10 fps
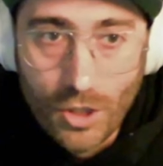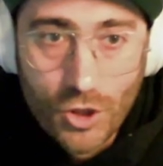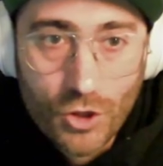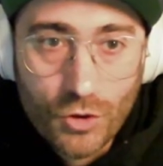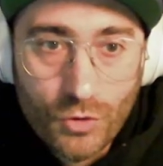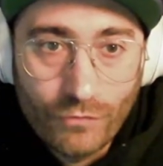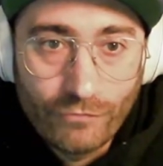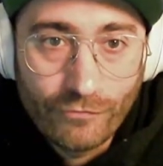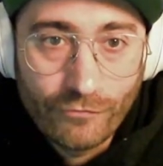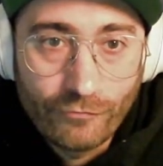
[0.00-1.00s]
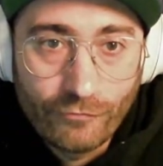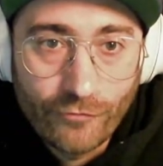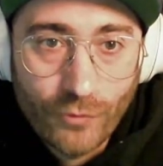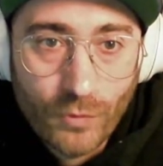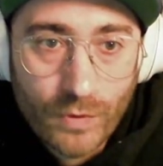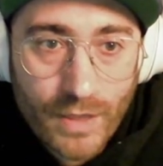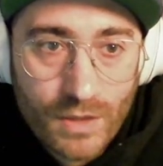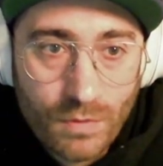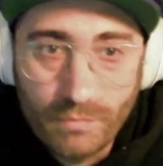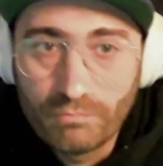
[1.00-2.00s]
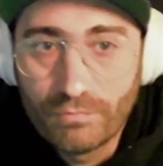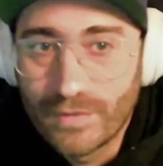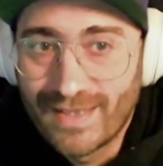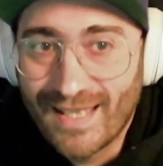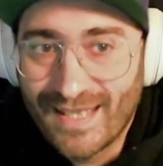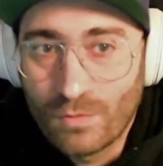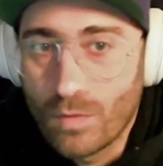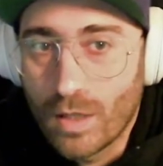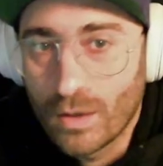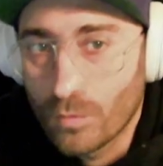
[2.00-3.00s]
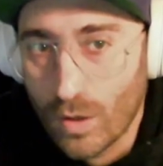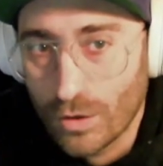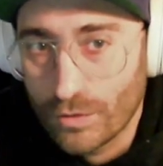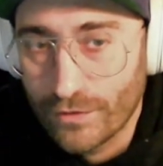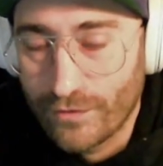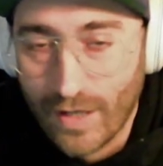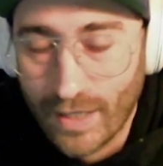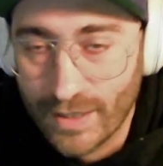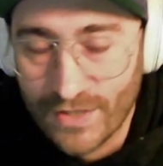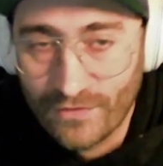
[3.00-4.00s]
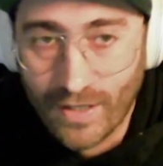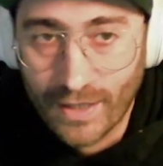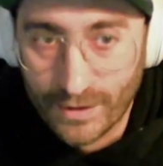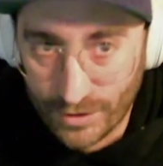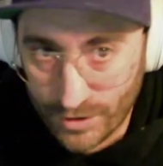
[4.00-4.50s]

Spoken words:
So for this one, that's one of the files, fine.